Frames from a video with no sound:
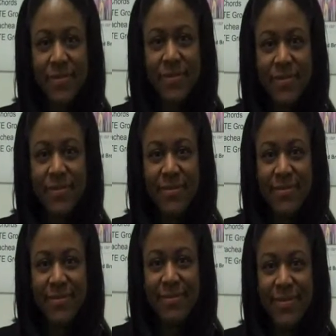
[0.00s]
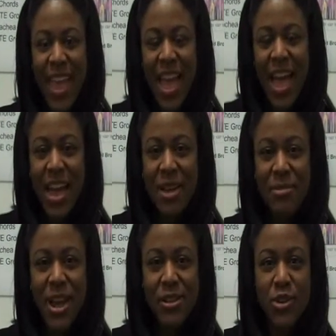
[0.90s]
yourself.
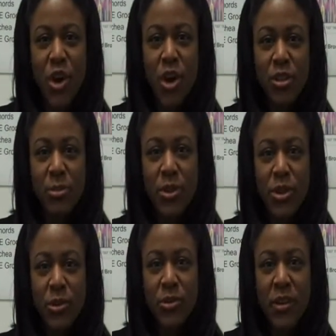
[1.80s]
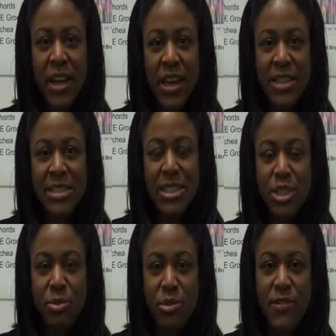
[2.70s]
I'm Dr. Carla Pugh,
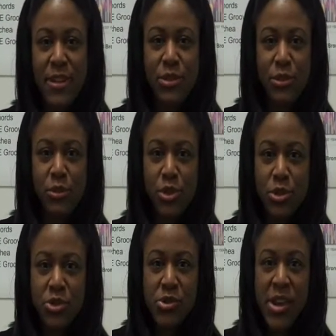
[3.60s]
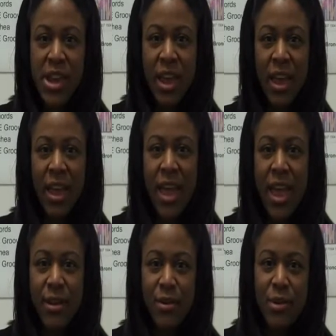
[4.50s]
Assistant Professor of Surgery
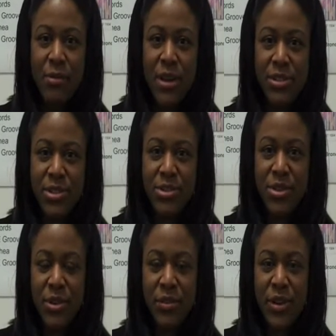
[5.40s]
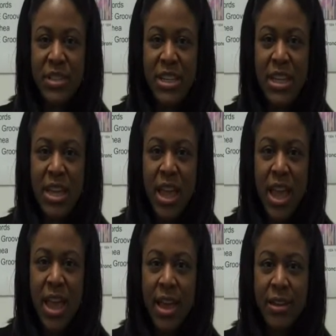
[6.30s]
at Northwestern University
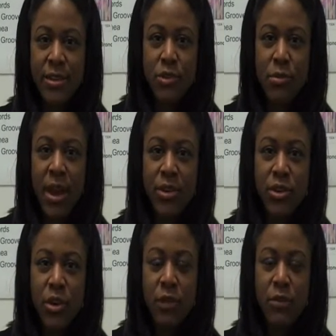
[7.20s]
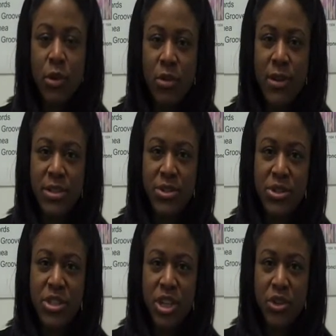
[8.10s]
and Director of
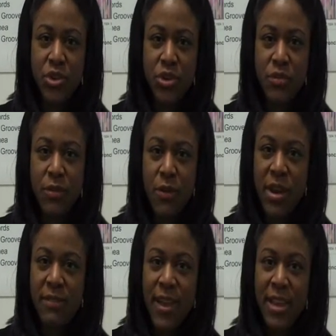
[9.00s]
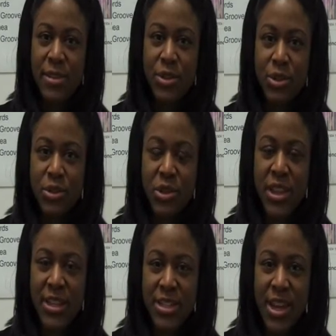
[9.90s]
Northwestern Center for Advanced
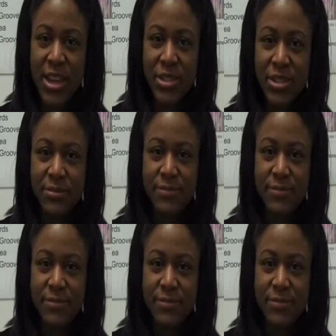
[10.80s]
Surgical Education.